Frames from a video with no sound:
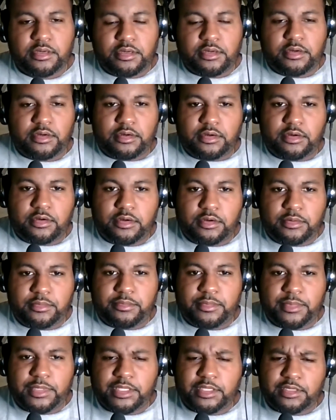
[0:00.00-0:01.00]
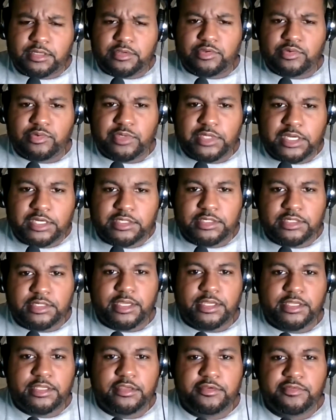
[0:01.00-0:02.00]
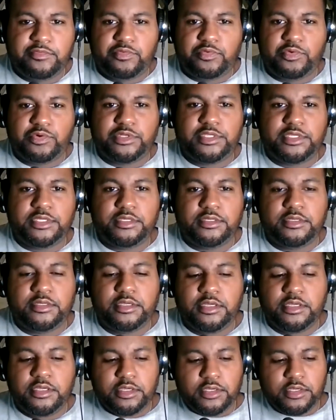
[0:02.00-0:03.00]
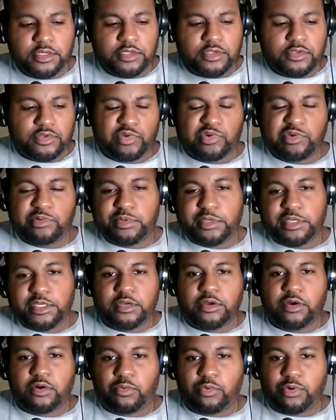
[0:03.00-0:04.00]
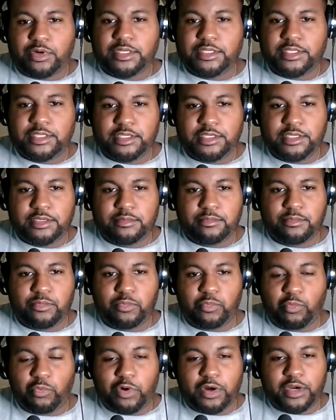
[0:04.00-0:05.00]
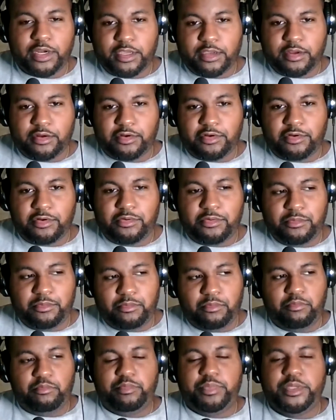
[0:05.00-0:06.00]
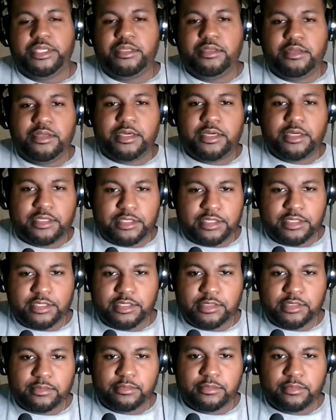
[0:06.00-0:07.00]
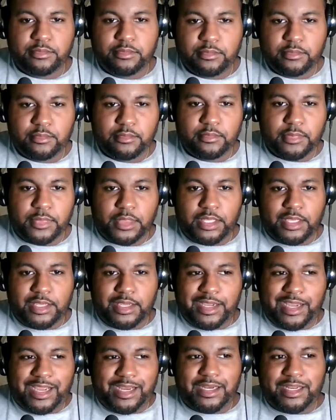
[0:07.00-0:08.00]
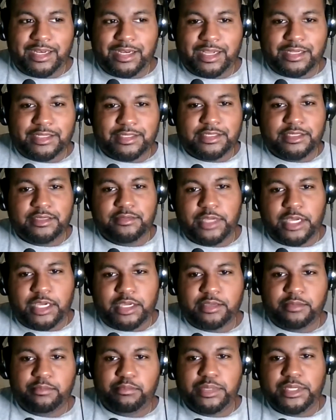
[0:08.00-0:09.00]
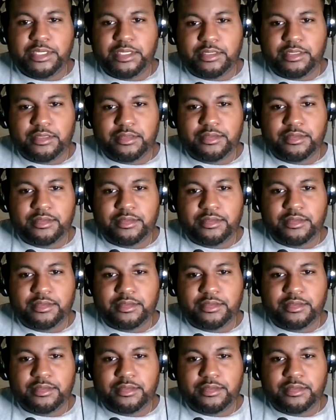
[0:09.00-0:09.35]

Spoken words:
I think this was actually 1914. So he played on one team 1 year, beat a team, and then that team that he beat